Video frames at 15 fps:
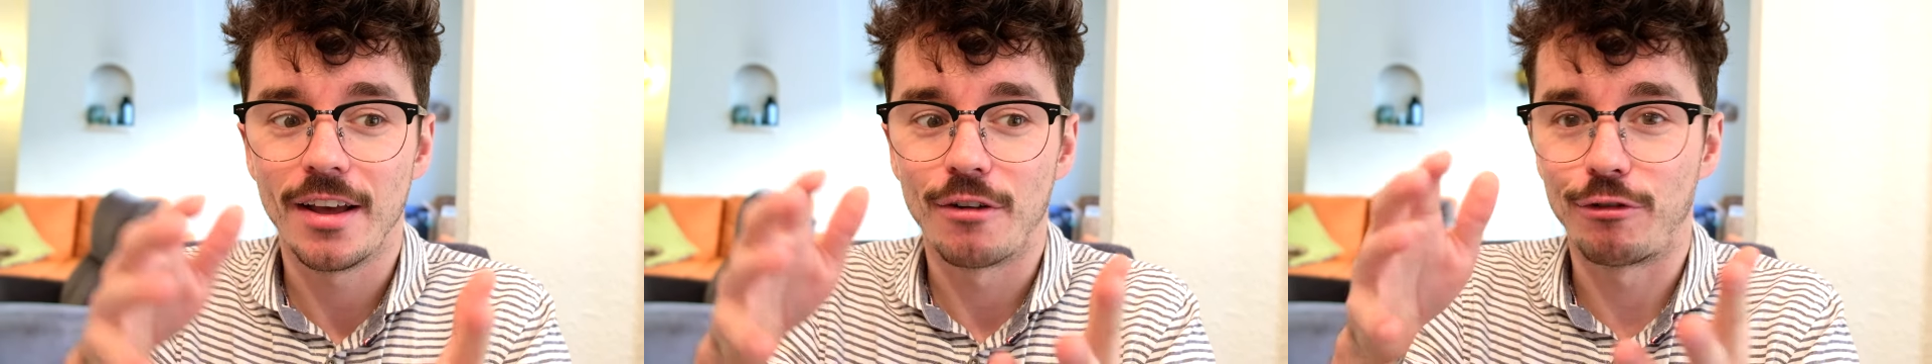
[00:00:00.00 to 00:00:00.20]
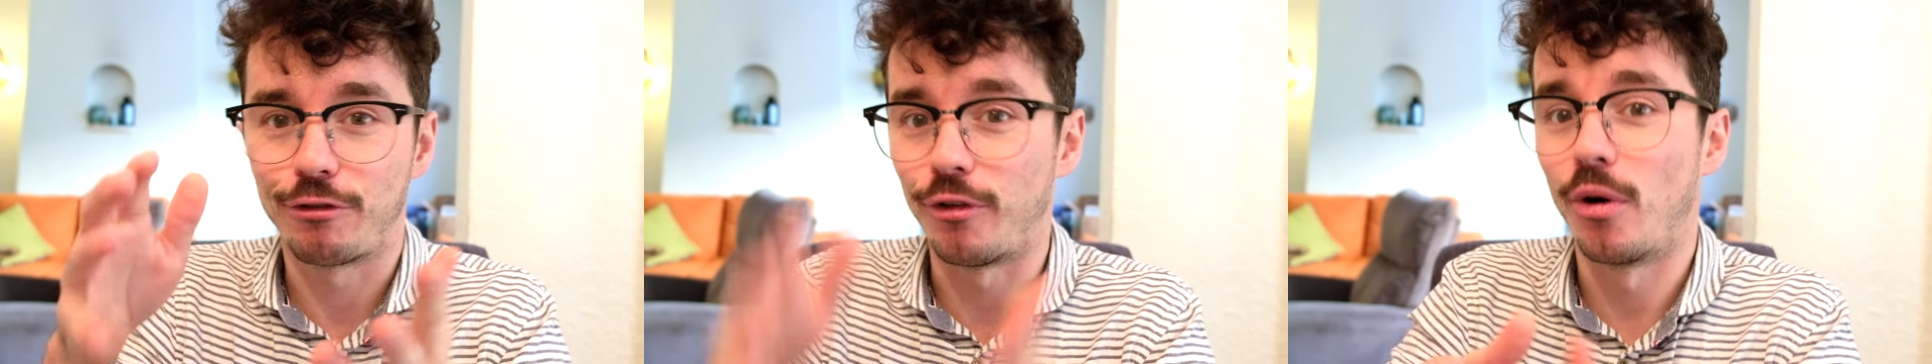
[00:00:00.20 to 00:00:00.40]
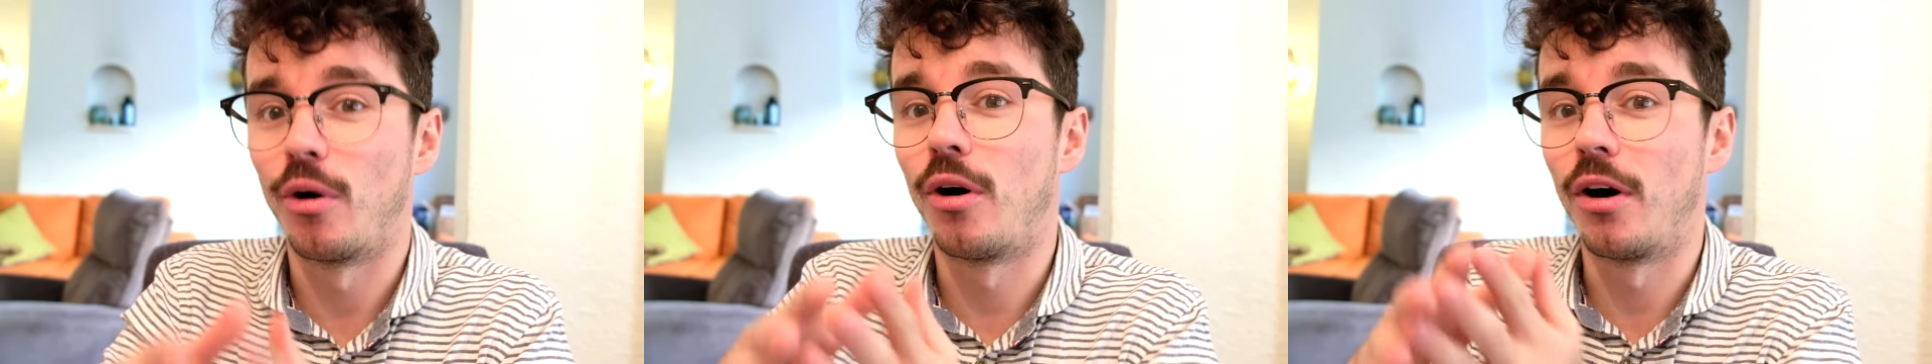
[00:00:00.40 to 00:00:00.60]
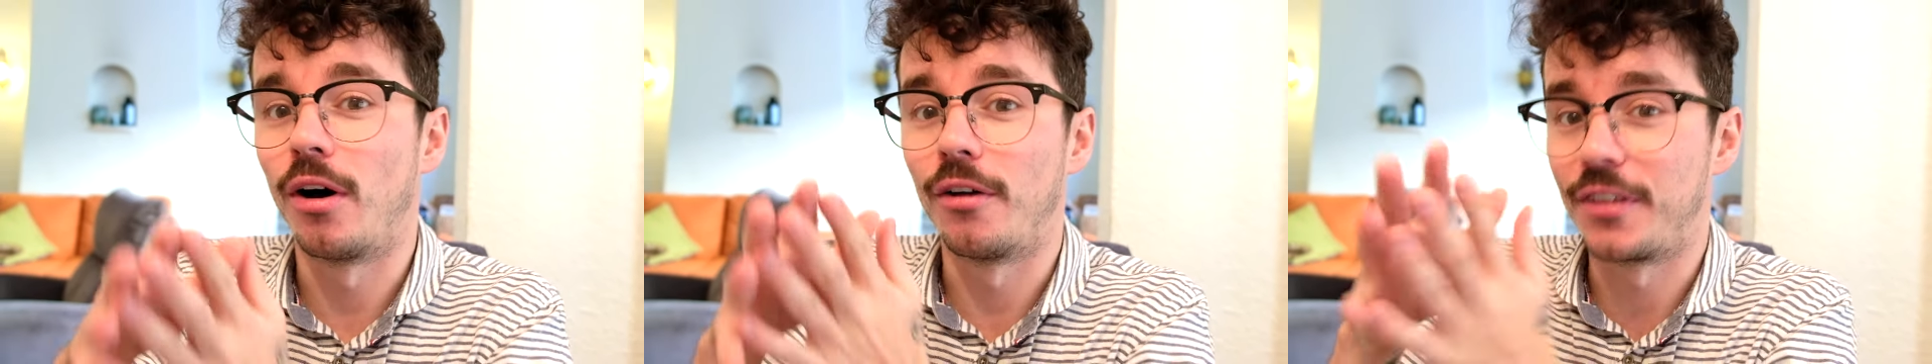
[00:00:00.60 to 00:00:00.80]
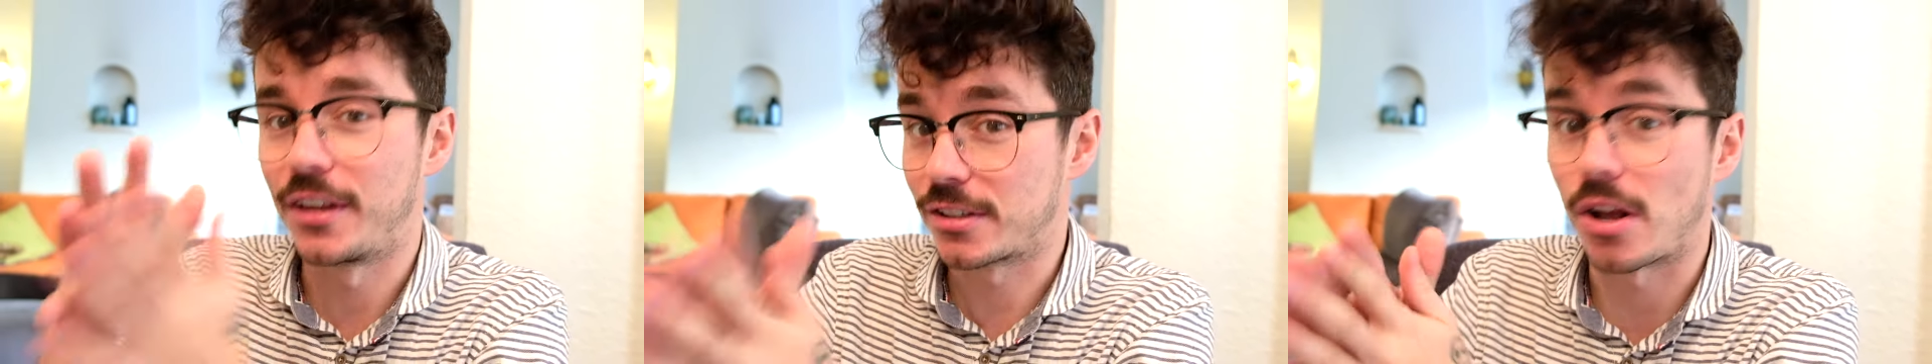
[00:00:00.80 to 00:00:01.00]
for
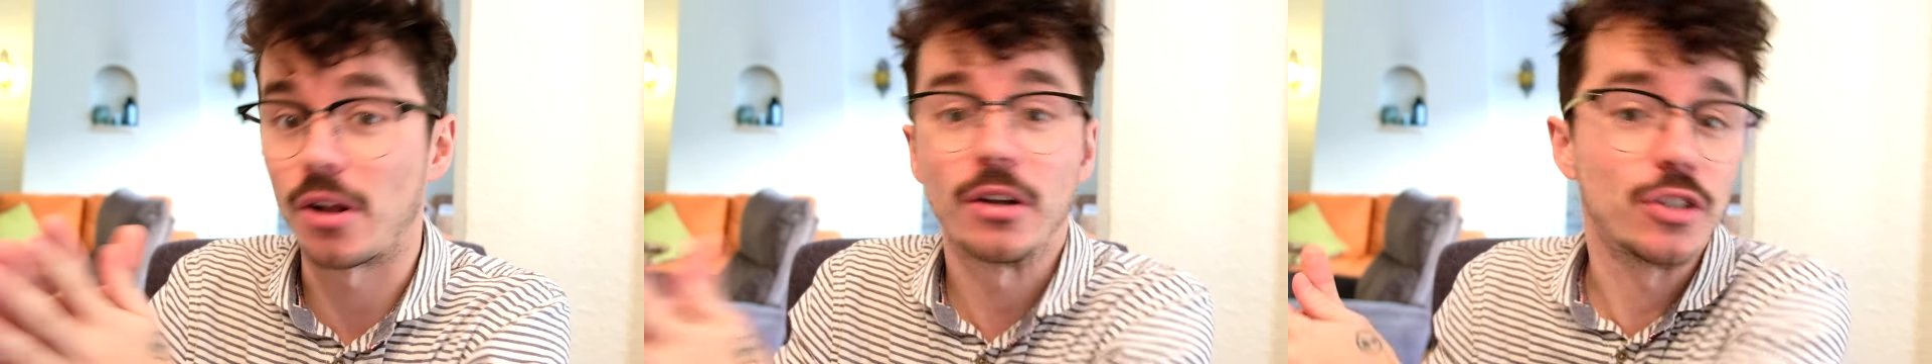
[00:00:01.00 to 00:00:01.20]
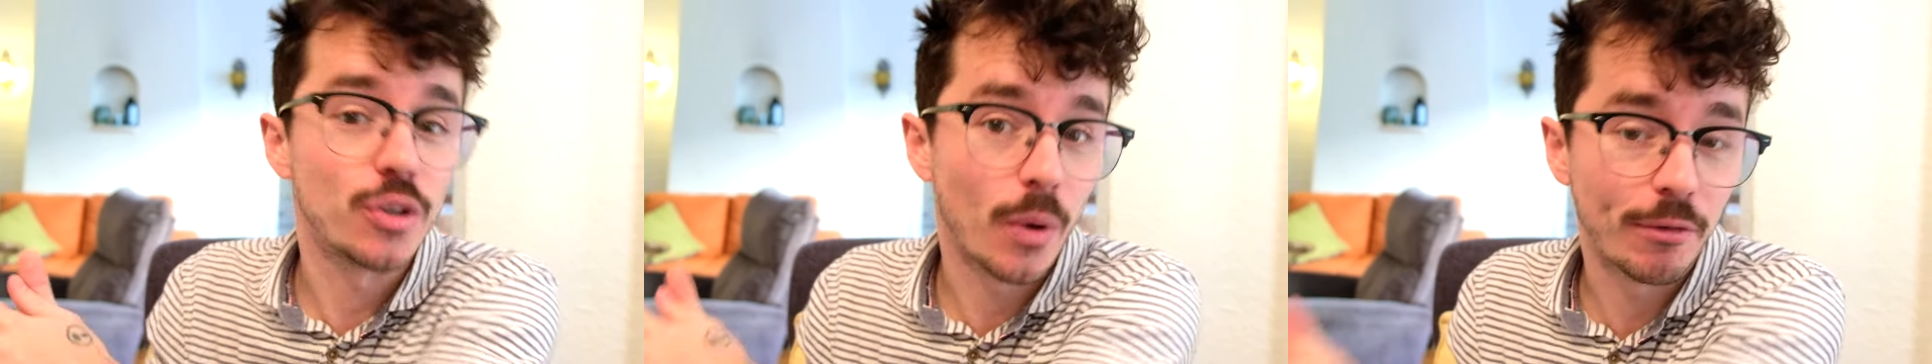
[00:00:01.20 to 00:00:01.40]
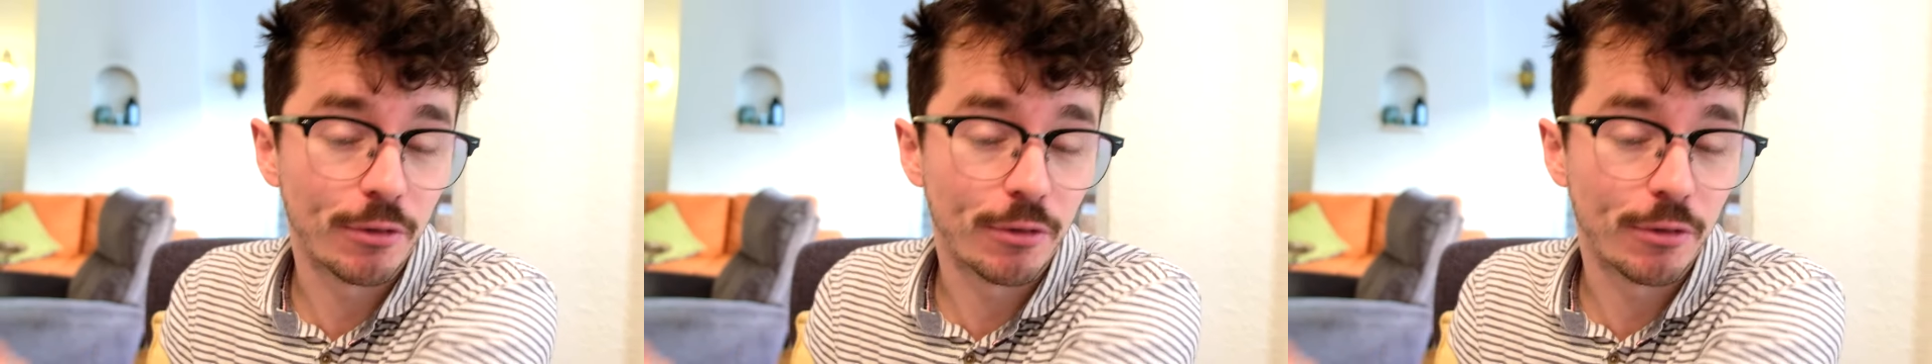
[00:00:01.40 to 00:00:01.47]
the Assault on Squad